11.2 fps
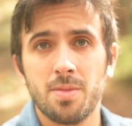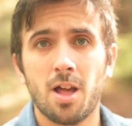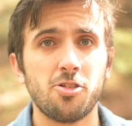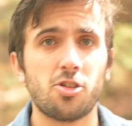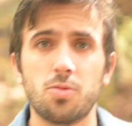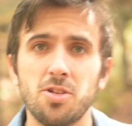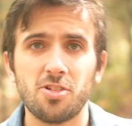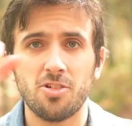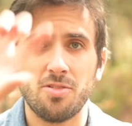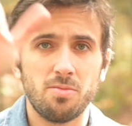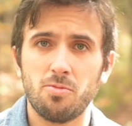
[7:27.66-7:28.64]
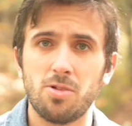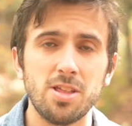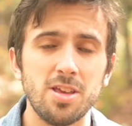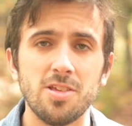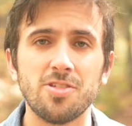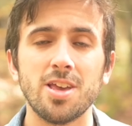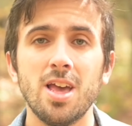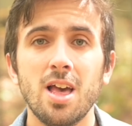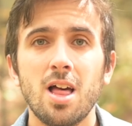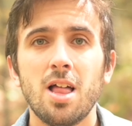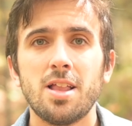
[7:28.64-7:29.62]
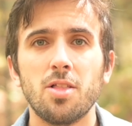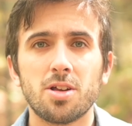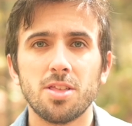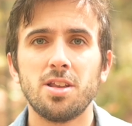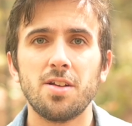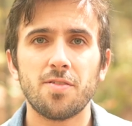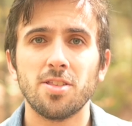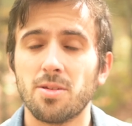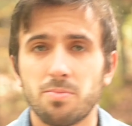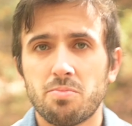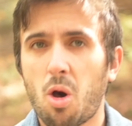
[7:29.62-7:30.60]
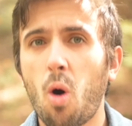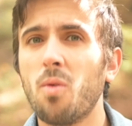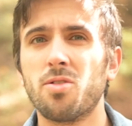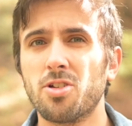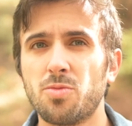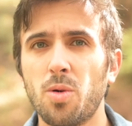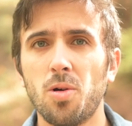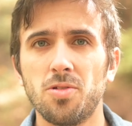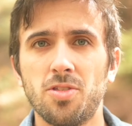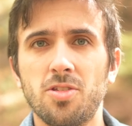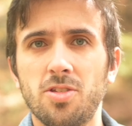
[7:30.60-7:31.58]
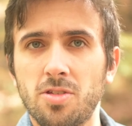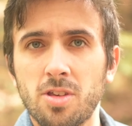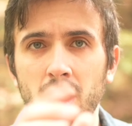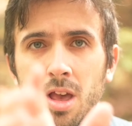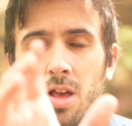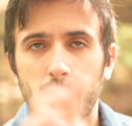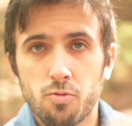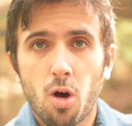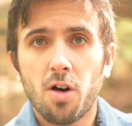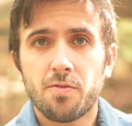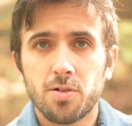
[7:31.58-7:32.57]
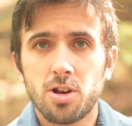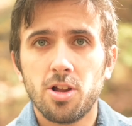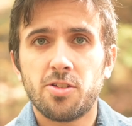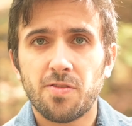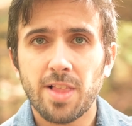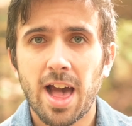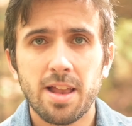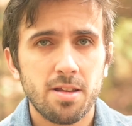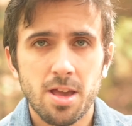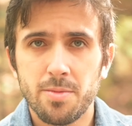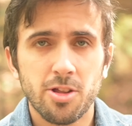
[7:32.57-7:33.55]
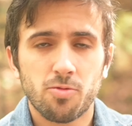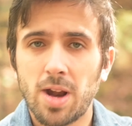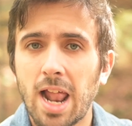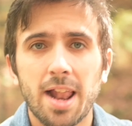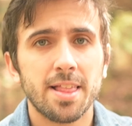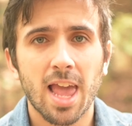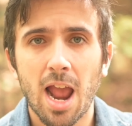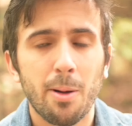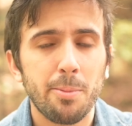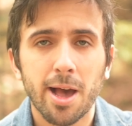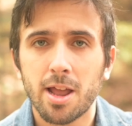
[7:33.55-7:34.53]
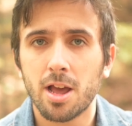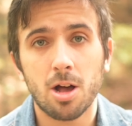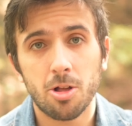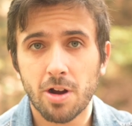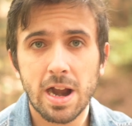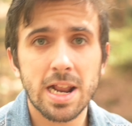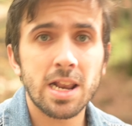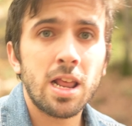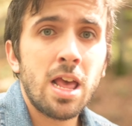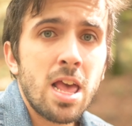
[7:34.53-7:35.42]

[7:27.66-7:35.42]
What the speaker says: I just twisted, really easy. Now look at the difference, I'm overexposed. This is raw footage, flat image right out of the camera. I'm not gonna color grade it.